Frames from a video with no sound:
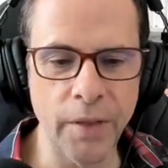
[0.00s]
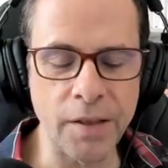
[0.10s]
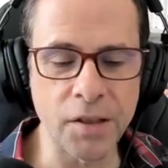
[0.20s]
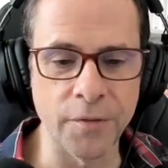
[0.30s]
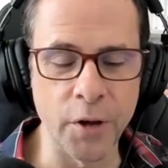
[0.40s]

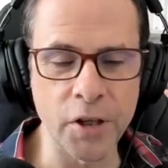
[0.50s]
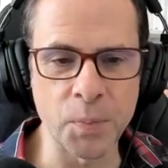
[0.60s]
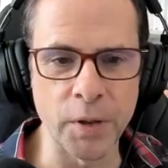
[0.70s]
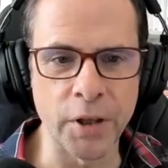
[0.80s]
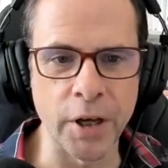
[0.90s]
that's the
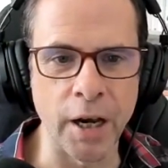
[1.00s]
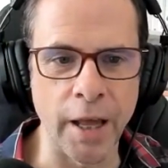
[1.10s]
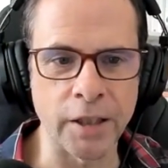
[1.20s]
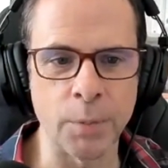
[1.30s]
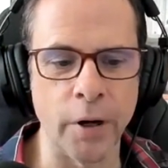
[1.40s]
first myth that I
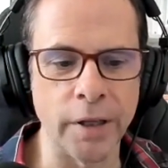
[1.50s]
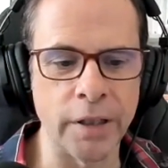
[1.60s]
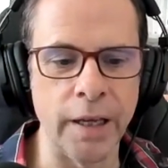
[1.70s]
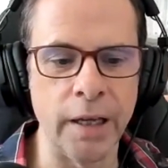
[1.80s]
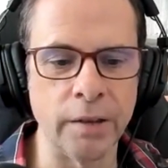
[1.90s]
like to
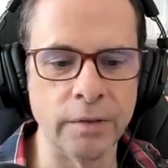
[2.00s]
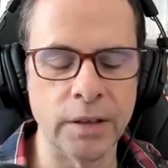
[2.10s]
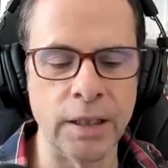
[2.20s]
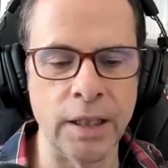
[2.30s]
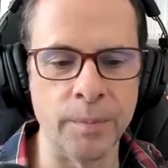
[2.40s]
break
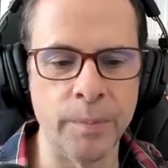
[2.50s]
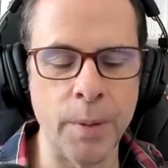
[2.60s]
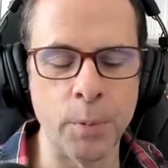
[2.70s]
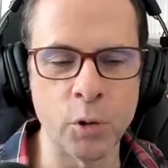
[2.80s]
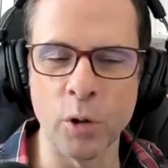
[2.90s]
down.
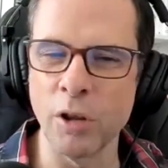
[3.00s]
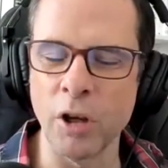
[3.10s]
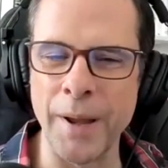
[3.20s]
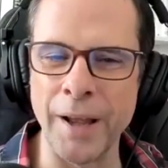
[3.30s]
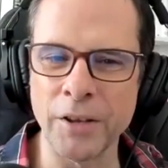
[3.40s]
People talk a
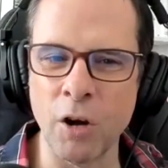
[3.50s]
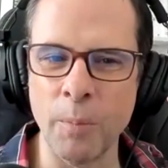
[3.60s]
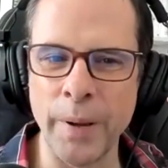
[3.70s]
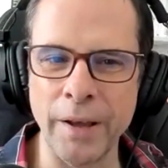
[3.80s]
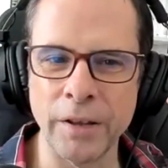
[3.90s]
lot about
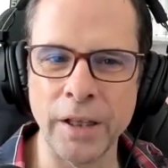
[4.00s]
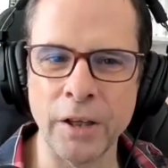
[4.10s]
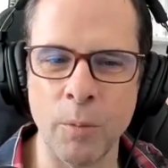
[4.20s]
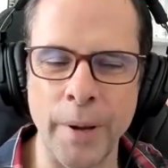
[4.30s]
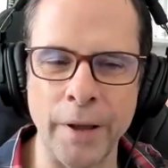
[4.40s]

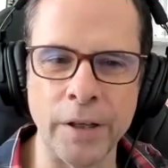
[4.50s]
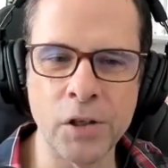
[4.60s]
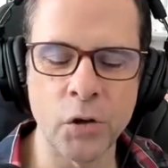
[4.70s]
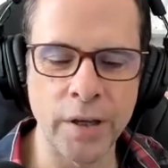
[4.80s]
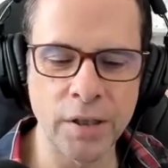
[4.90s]
compounding, compound
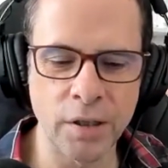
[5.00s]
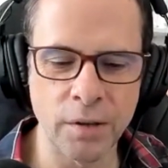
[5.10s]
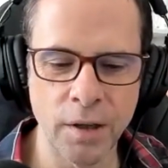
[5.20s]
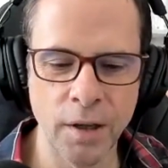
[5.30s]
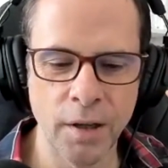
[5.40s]

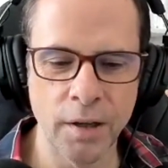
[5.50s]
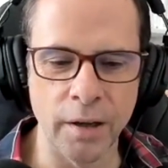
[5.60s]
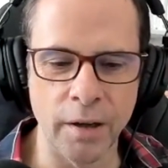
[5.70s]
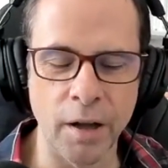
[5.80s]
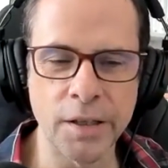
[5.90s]
interest.
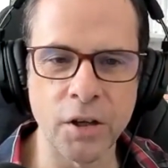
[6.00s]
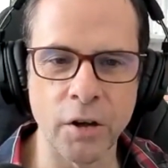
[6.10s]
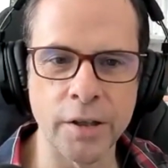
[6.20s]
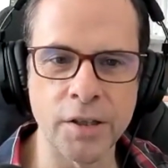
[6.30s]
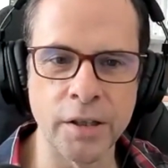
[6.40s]

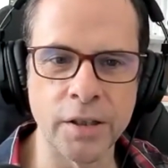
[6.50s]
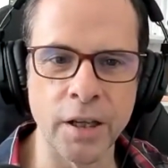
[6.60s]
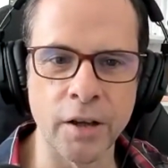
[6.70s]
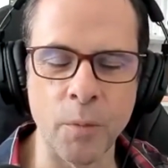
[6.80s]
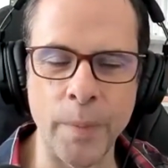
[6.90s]
Einstein said
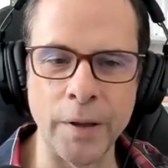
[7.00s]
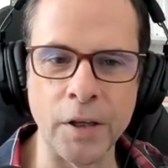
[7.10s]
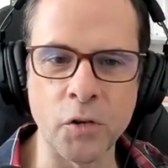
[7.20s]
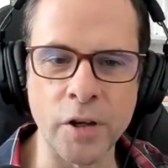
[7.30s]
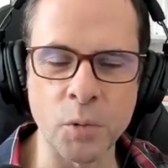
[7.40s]

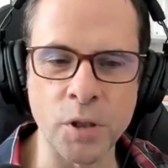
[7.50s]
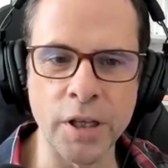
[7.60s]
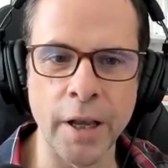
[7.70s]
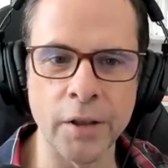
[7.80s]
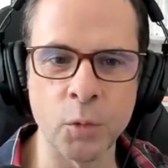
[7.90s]
compound interest was
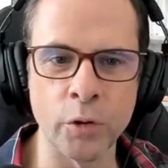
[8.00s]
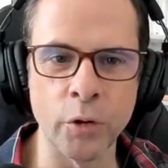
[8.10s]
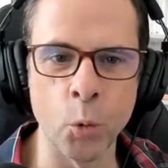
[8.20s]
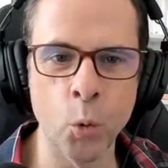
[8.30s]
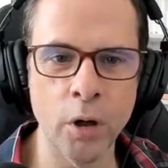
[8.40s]
the eighth
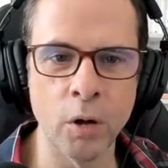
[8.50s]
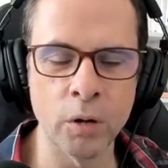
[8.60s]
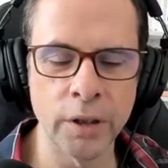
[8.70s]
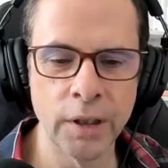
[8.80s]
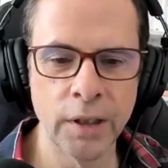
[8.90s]
wonder of the
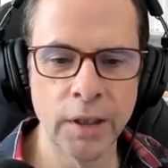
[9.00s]
world.